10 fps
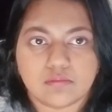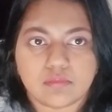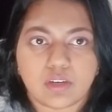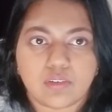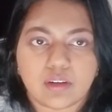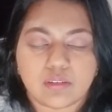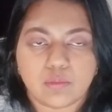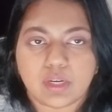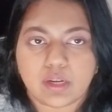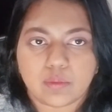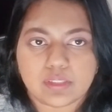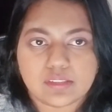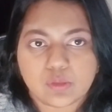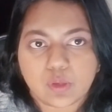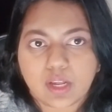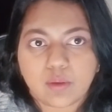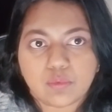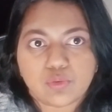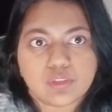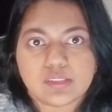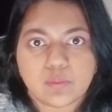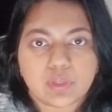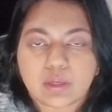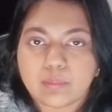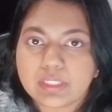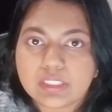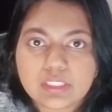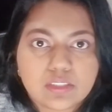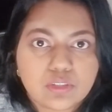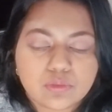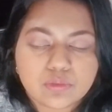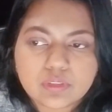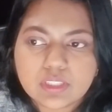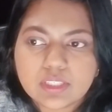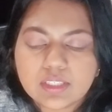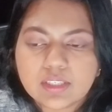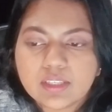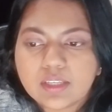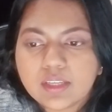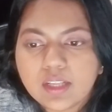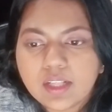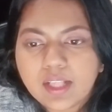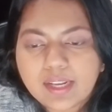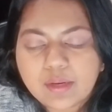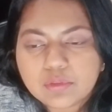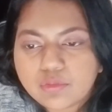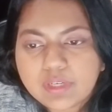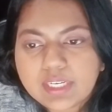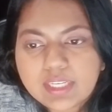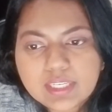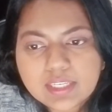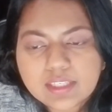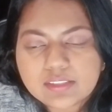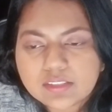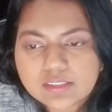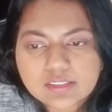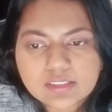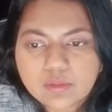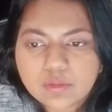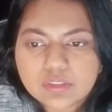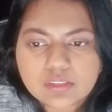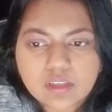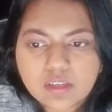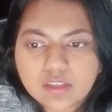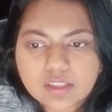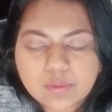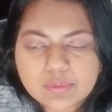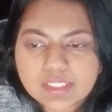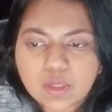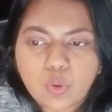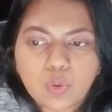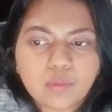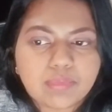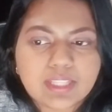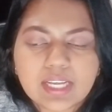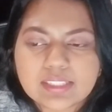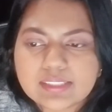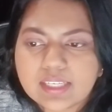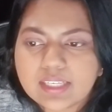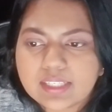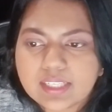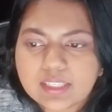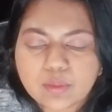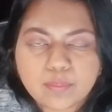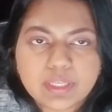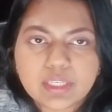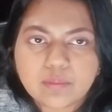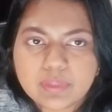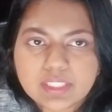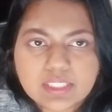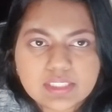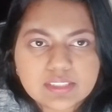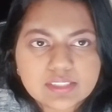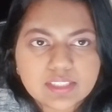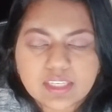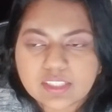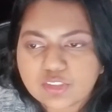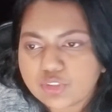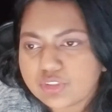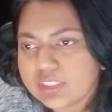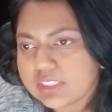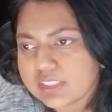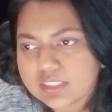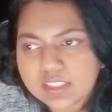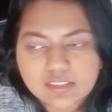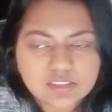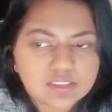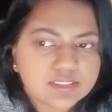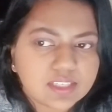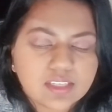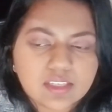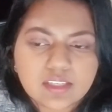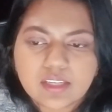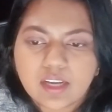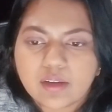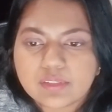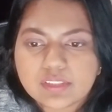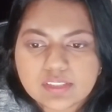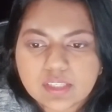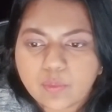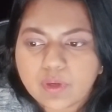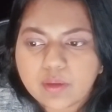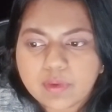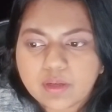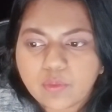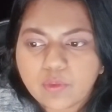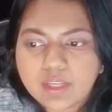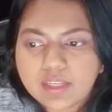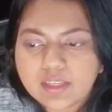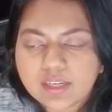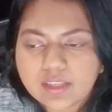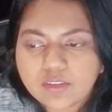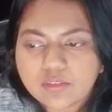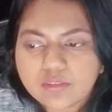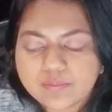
around where I was. So I was going somewhere completely new. And it was raining, and just it was like a whole plaza, like a big place, and they had streets, and just I was just like, where am I going? Like, you know.